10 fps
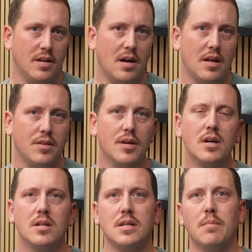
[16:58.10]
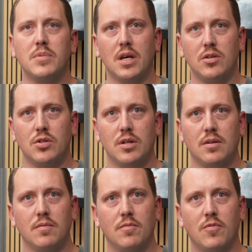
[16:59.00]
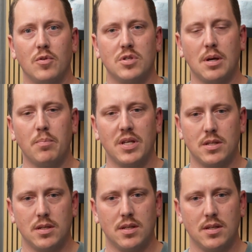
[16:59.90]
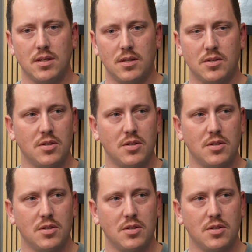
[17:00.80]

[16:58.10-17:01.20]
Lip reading: I think a temptation for some businesses is to